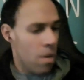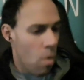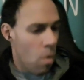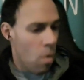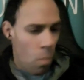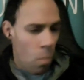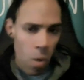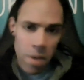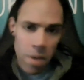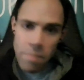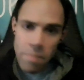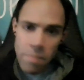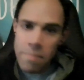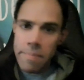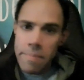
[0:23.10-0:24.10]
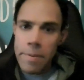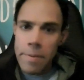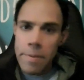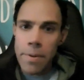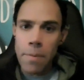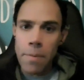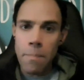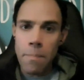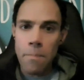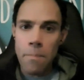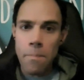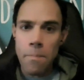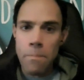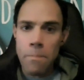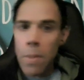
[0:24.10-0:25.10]
one,
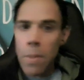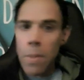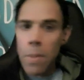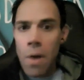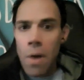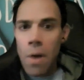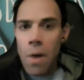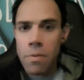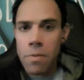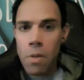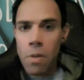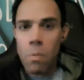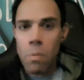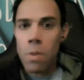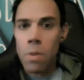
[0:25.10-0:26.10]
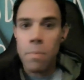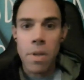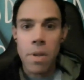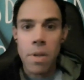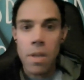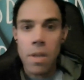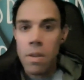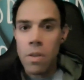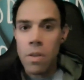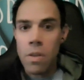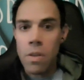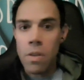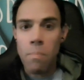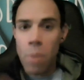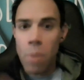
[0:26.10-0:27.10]
miracle after another, whether it be,
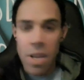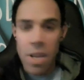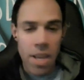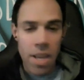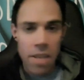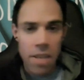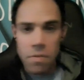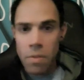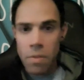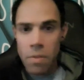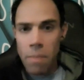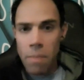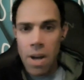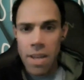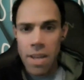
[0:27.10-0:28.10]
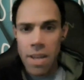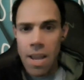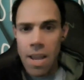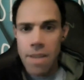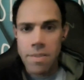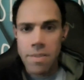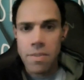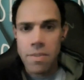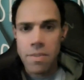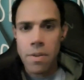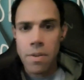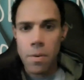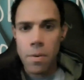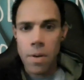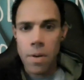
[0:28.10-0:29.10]
booking a guest for the
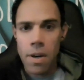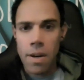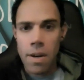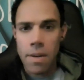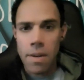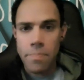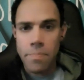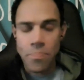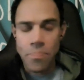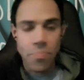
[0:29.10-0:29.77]
podcast,